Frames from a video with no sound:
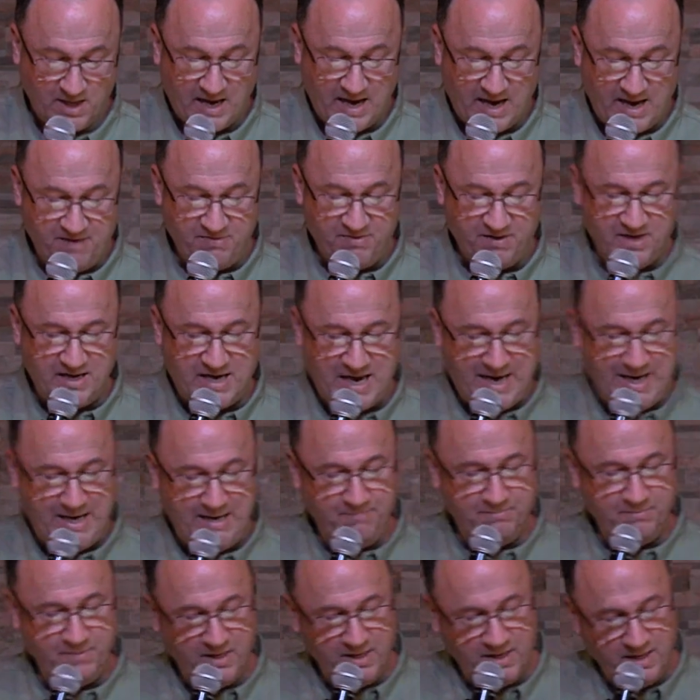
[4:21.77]
And the
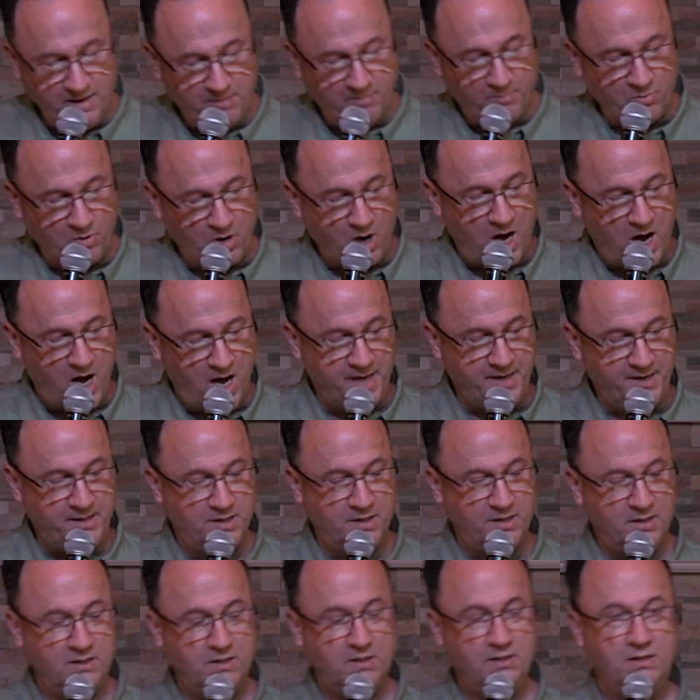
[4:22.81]
name Nimrod
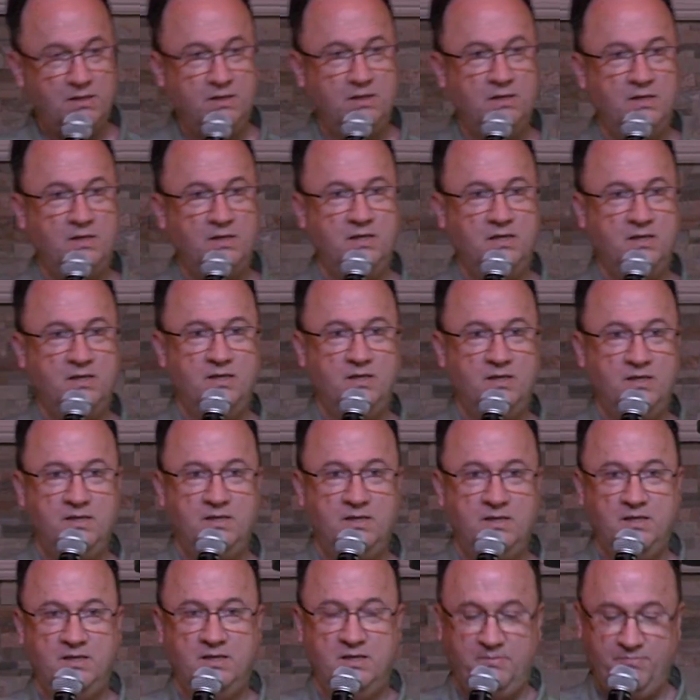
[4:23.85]

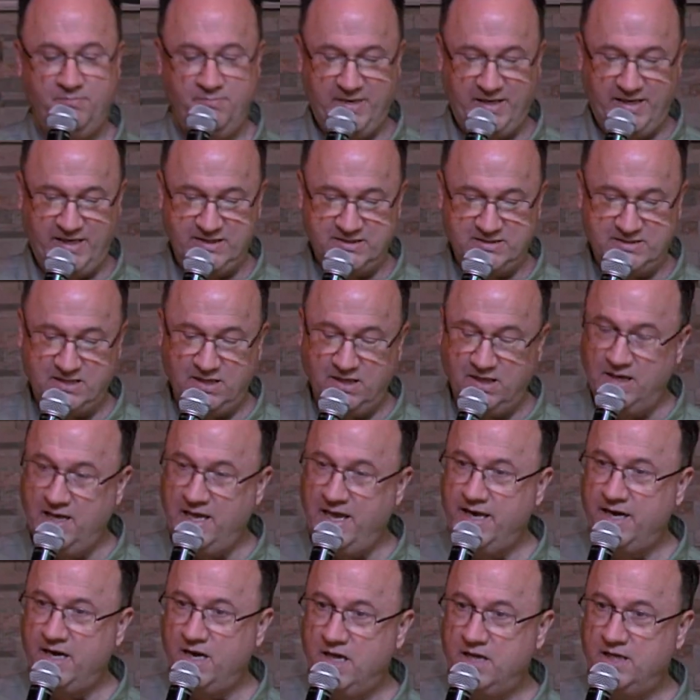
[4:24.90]
means
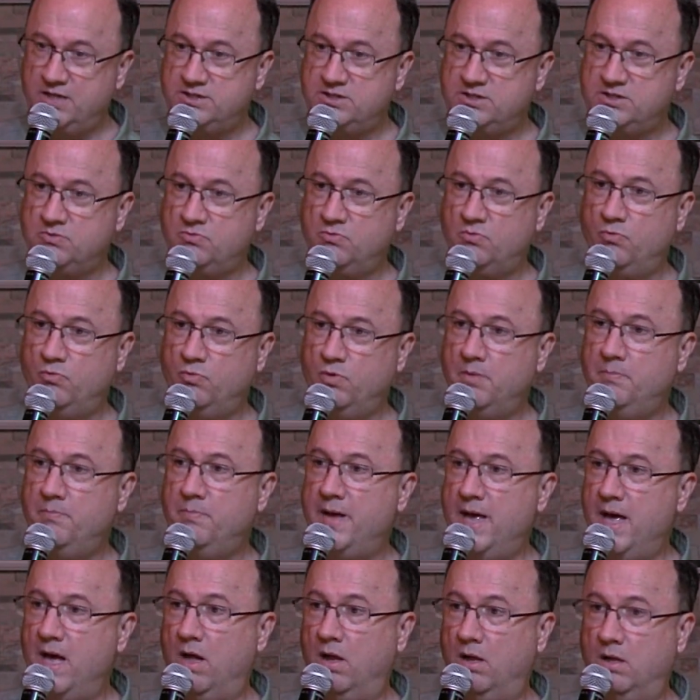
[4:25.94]
let us
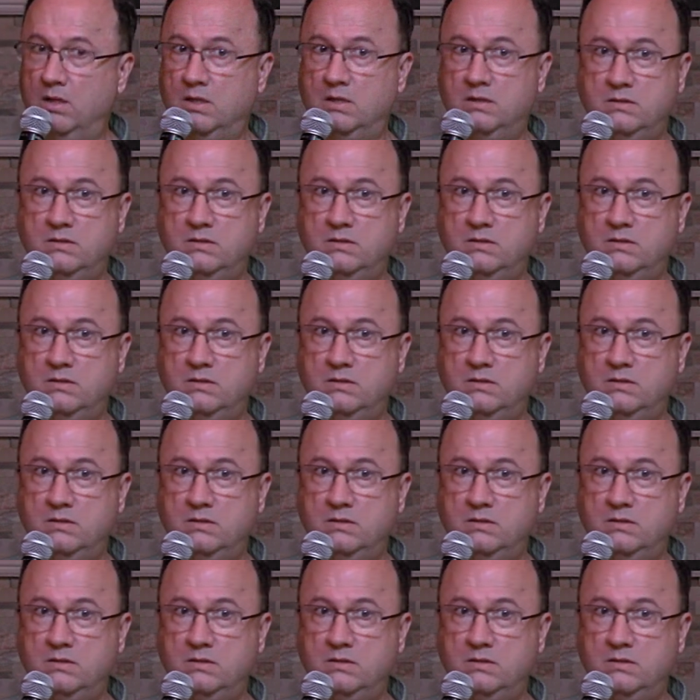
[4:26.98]
rebel.